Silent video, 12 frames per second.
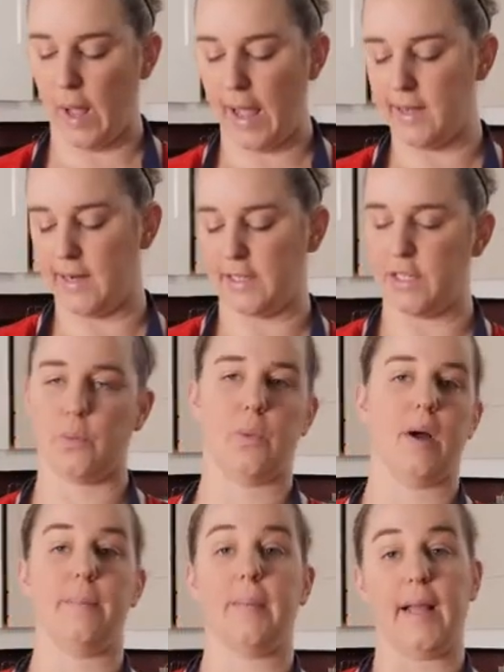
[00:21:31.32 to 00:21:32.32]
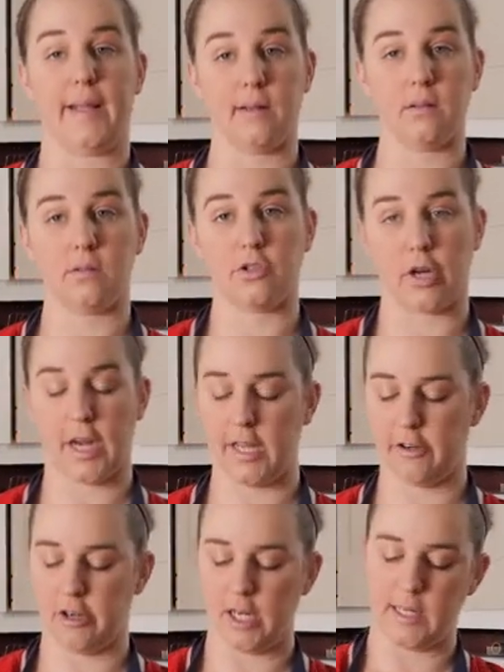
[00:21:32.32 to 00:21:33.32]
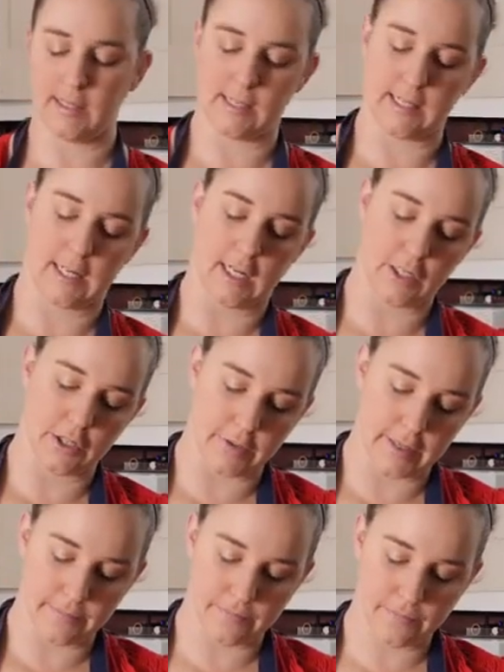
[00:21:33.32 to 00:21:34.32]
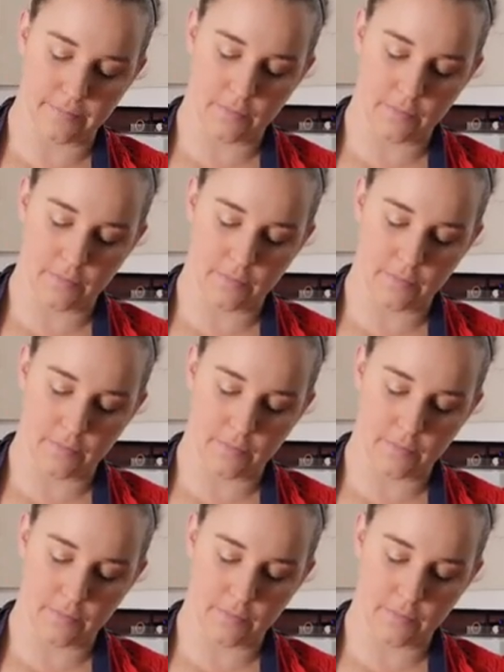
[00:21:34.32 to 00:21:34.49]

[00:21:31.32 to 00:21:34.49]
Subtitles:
wet and I don't want my dry ingredients sticking to it.